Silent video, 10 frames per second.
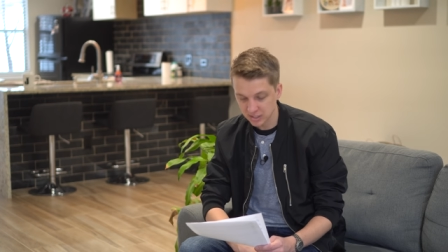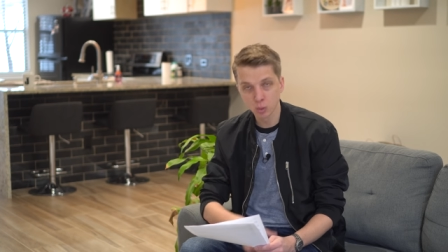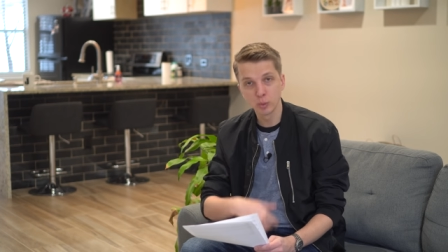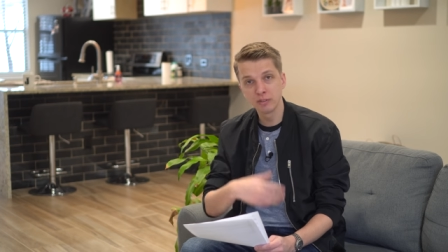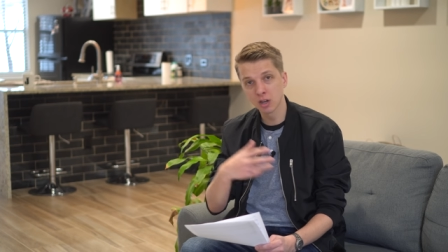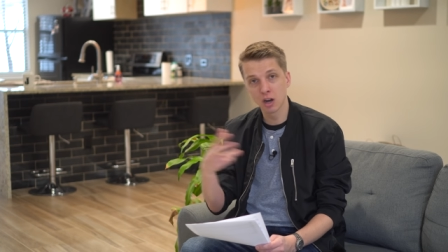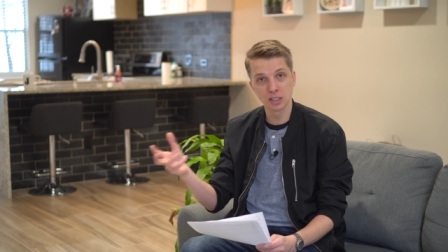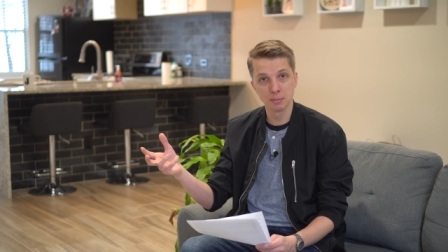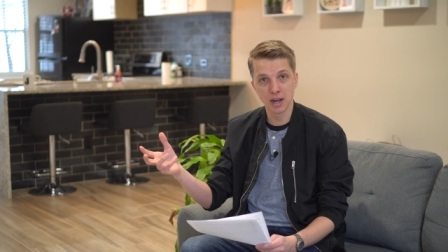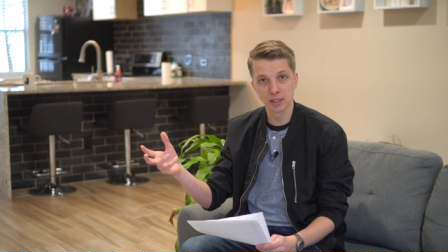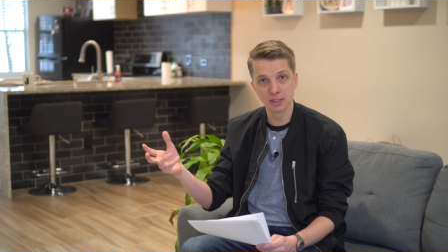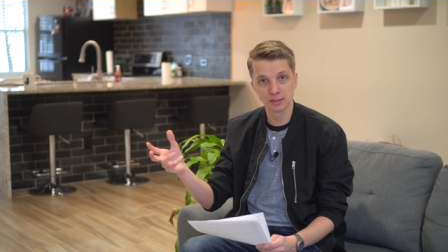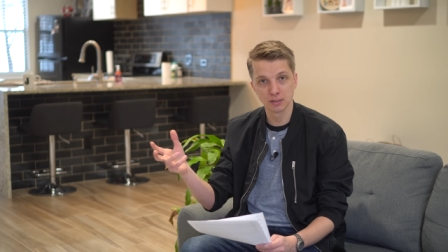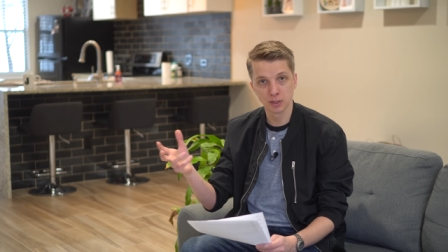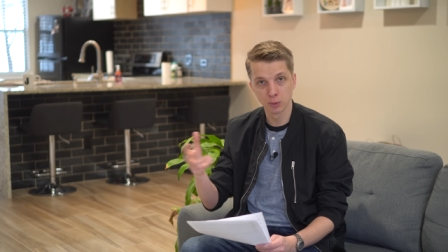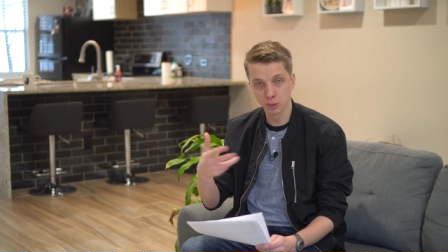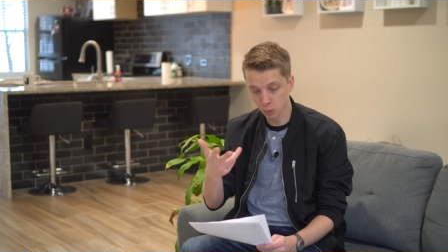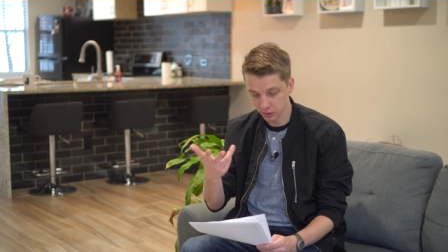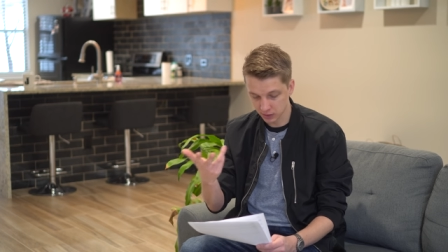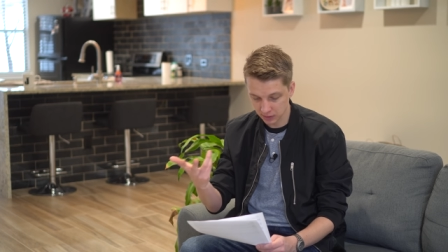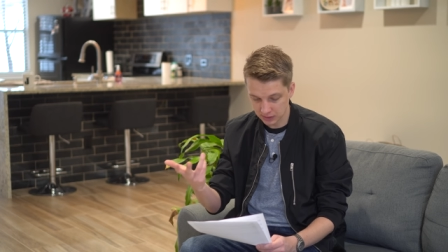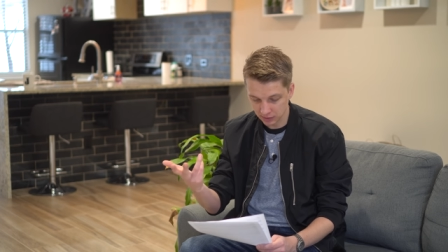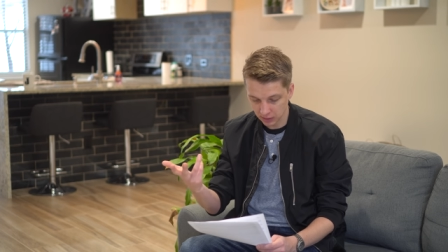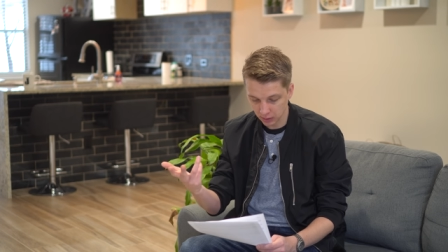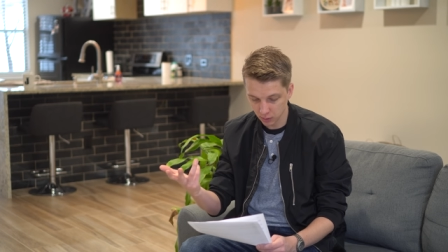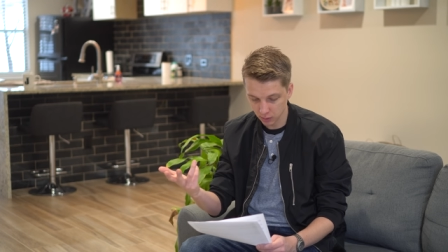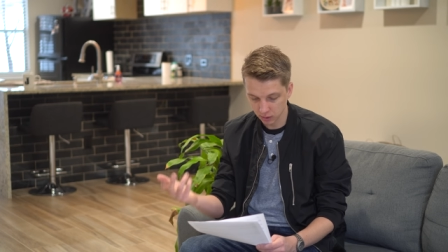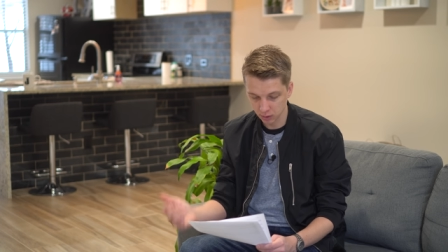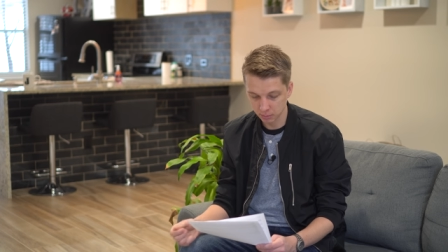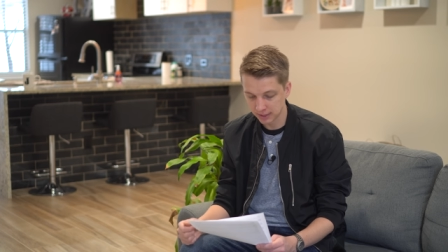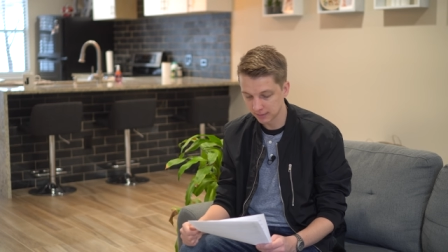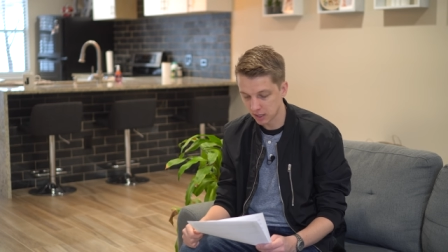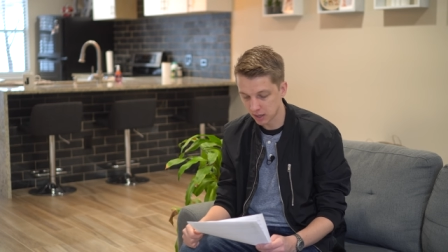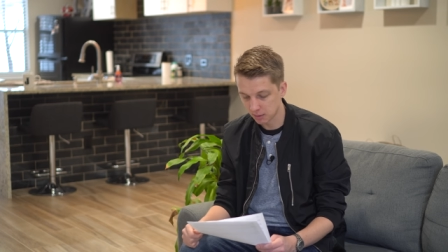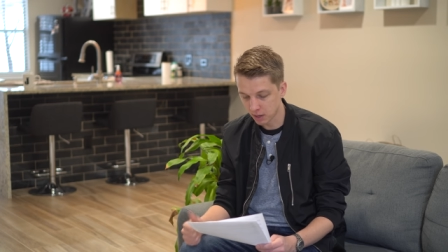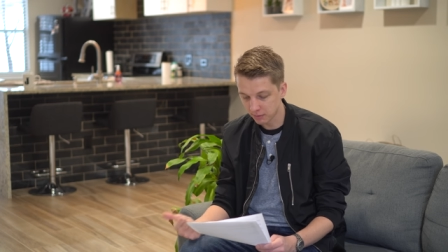And so we've talked about it through the course of this video a little bit. Um,